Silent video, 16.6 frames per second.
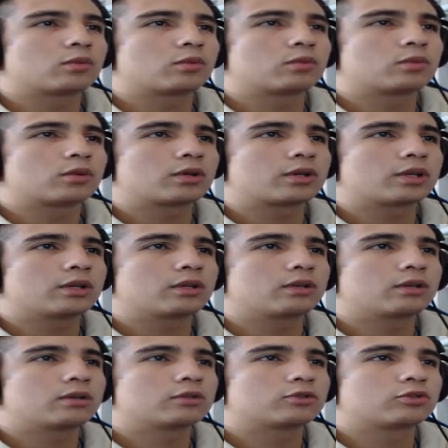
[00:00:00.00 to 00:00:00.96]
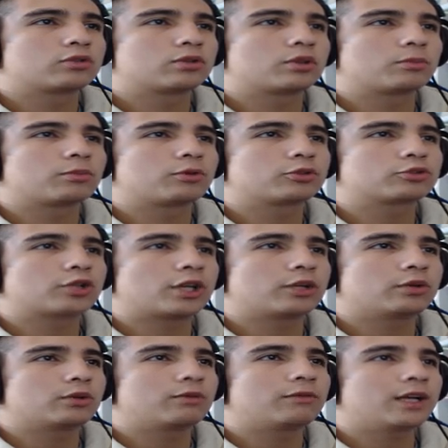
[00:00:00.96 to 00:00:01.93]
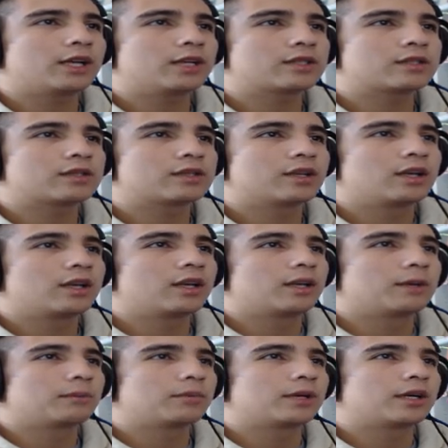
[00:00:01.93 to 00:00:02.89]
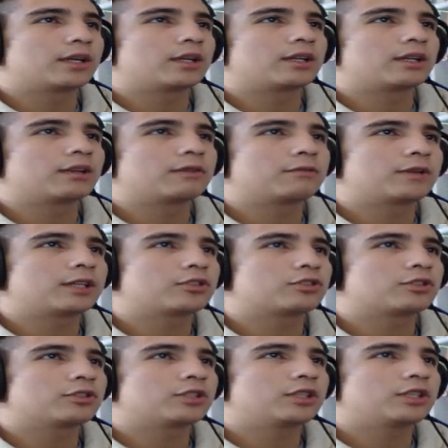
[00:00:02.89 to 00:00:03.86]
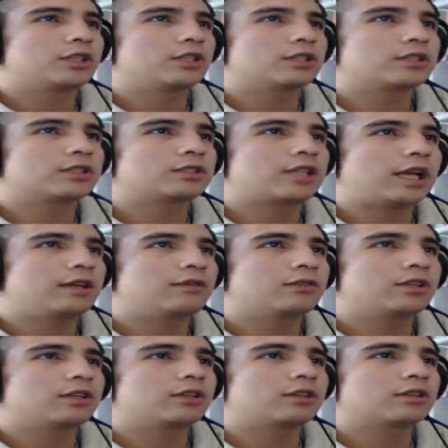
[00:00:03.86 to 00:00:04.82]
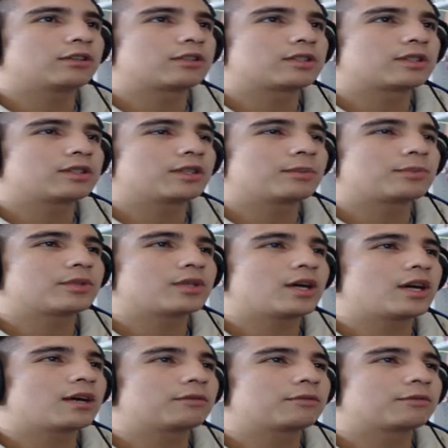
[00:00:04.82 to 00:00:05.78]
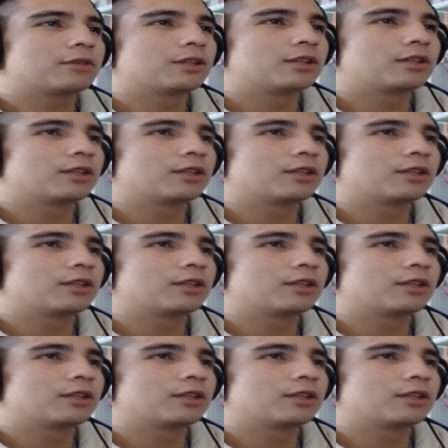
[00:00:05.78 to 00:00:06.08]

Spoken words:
Working. They're both trying to advance. But eventually David slips off.